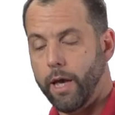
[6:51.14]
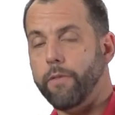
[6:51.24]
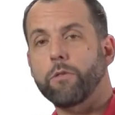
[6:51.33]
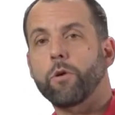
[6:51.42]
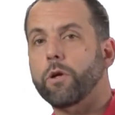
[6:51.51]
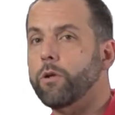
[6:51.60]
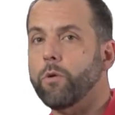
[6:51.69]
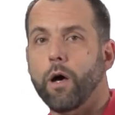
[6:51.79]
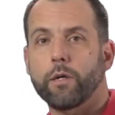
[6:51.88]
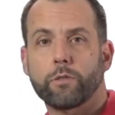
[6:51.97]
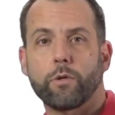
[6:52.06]
And you can do
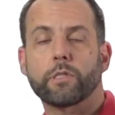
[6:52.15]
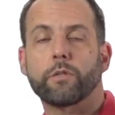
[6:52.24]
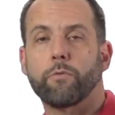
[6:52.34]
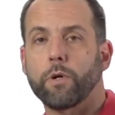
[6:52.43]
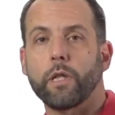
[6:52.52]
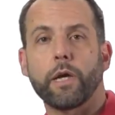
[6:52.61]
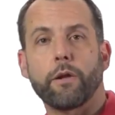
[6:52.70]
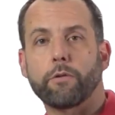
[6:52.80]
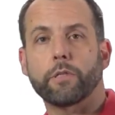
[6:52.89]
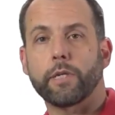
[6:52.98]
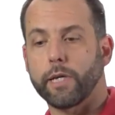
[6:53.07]
all sorts of really
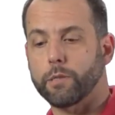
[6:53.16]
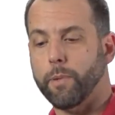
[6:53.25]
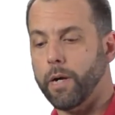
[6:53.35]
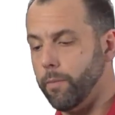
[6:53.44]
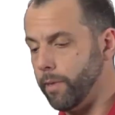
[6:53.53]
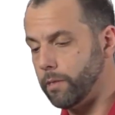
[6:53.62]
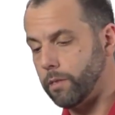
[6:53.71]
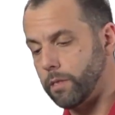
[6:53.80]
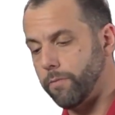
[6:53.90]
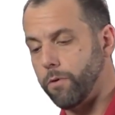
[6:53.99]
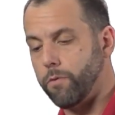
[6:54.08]
interesting experiments,
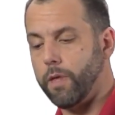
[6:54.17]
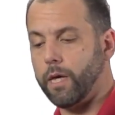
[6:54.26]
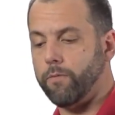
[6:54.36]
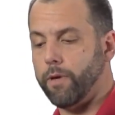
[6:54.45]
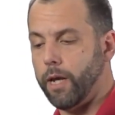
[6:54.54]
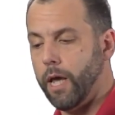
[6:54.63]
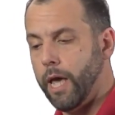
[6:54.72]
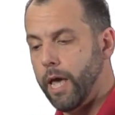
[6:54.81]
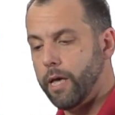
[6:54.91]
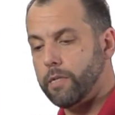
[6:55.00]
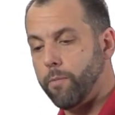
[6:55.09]
because if you think of it,
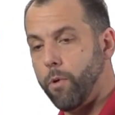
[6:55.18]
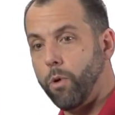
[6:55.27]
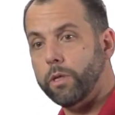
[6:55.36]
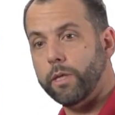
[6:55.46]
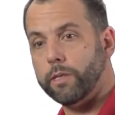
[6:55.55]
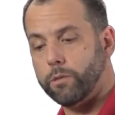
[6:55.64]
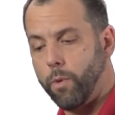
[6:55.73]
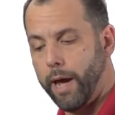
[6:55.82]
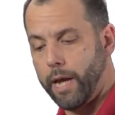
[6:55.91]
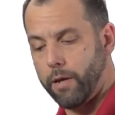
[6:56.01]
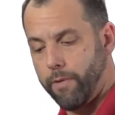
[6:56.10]
as I'm holding this
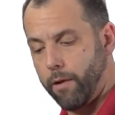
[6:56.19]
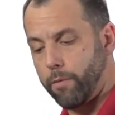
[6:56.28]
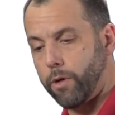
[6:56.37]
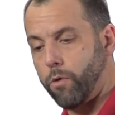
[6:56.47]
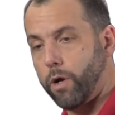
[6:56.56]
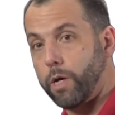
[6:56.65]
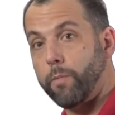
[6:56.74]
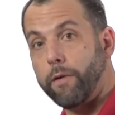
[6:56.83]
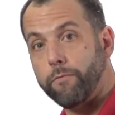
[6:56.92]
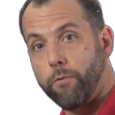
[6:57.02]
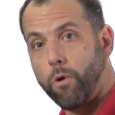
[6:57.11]
weight, if I were recording
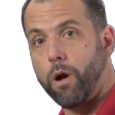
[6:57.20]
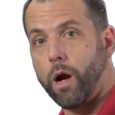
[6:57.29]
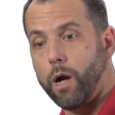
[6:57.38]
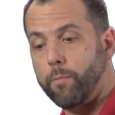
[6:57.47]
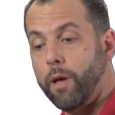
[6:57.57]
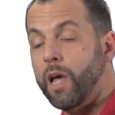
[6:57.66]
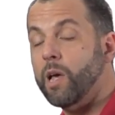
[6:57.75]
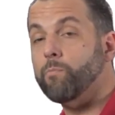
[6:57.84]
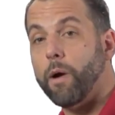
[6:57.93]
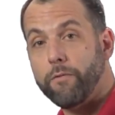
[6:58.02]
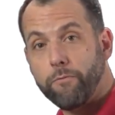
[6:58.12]
my forearm
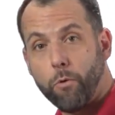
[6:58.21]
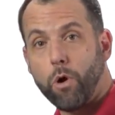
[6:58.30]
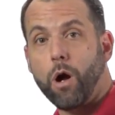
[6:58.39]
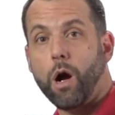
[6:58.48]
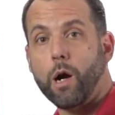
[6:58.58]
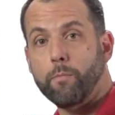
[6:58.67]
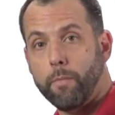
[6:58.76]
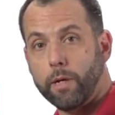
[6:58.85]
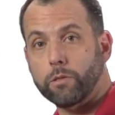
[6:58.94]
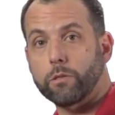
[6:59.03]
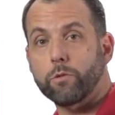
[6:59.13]

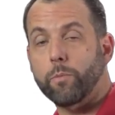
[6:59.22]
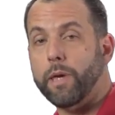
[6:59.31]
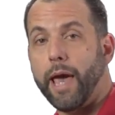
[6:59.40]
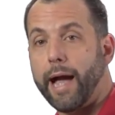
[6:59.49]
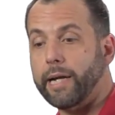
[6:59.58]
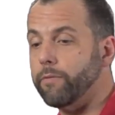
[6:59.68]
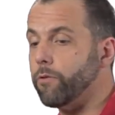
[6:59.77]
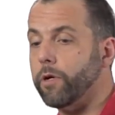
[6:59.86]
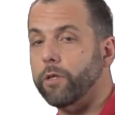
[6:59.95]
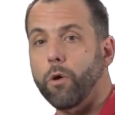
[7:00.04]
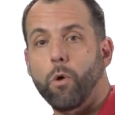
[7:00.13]
muscles would be active
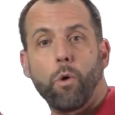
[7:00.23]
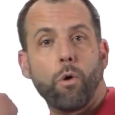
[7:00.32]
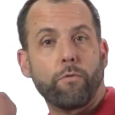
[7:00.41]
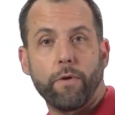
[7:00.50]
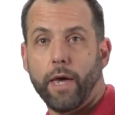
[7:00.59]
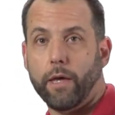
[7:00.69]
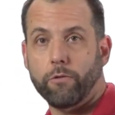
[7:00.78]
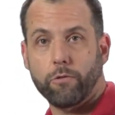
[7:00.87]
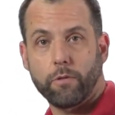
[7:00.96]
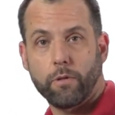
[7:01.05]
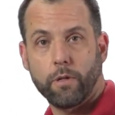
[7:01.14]
during the whole
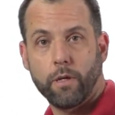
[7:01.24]
phase.